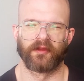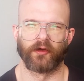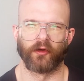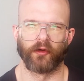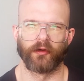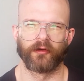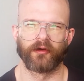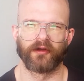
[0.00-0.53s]

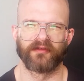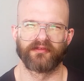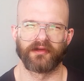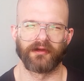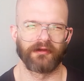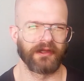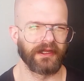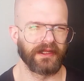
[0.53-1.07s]
order of
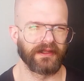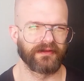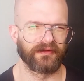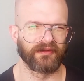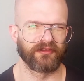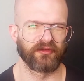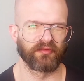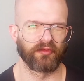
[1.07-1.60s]
ingredients
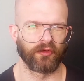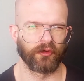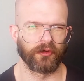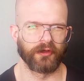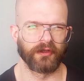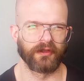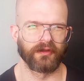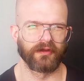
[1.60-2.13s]
is
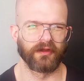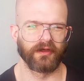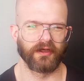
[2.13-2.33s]
important,